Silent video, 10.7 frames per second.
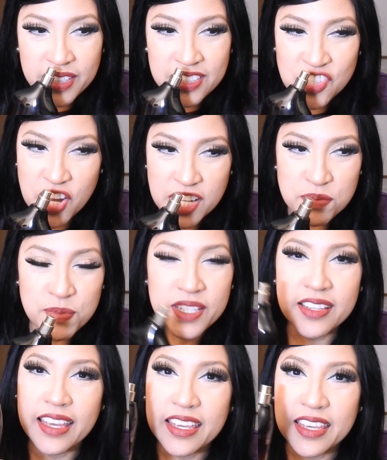jasmine
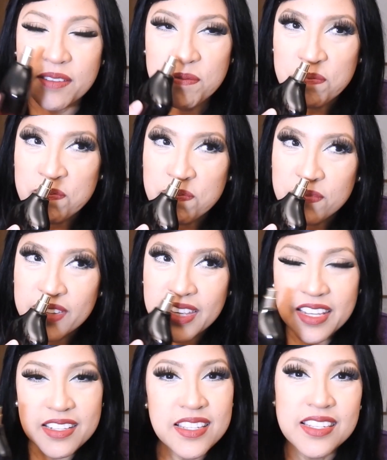that
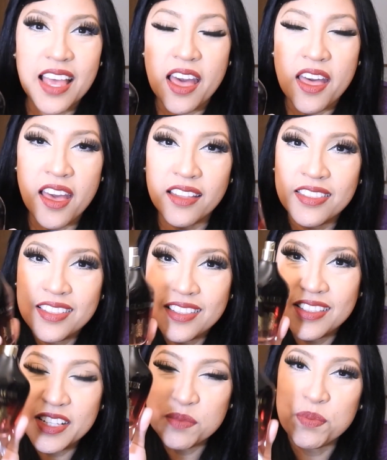gets
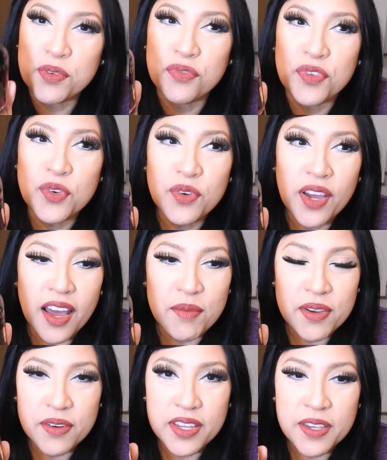this perfume a
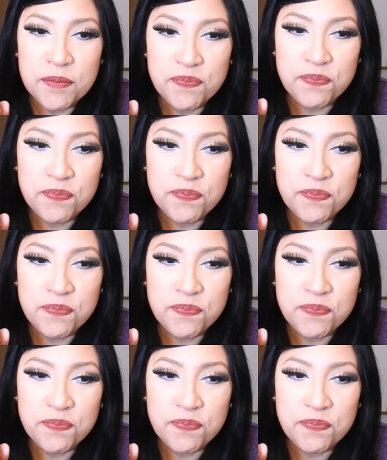very,